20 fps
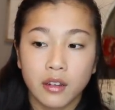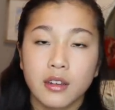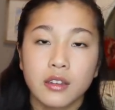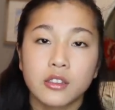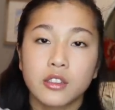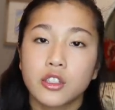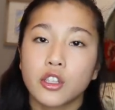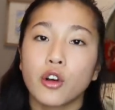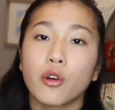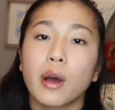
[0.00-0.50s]

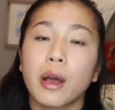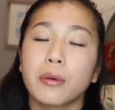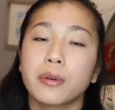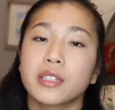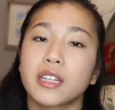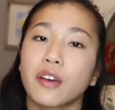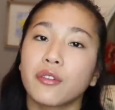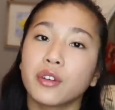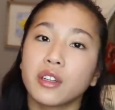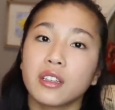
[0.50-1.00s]
So I
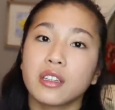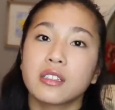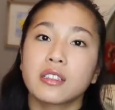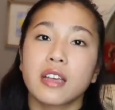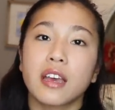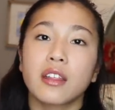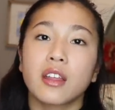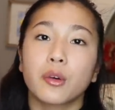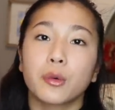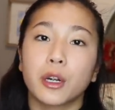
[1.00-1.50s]
would definitely
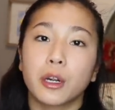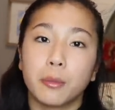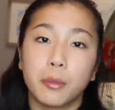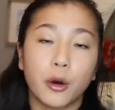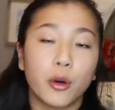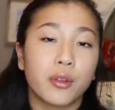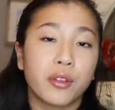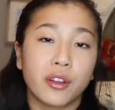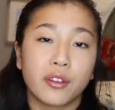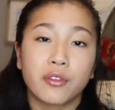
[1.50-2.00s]
say that we were
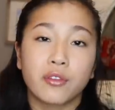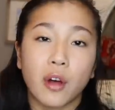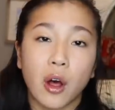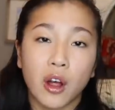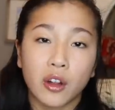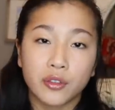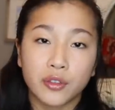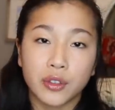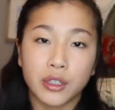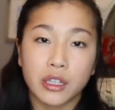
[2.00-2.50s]
both at
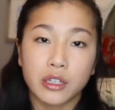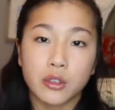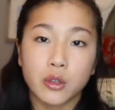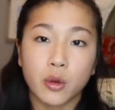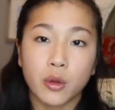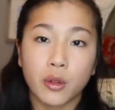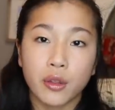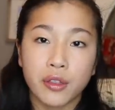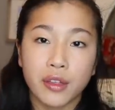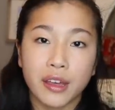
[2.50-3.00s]
fault for this
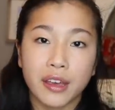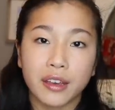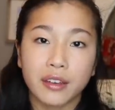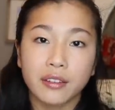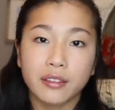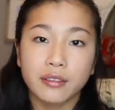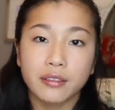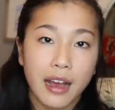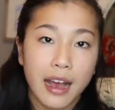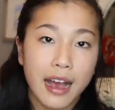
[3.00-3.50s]
whole
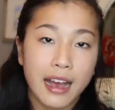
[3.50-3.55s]
thing.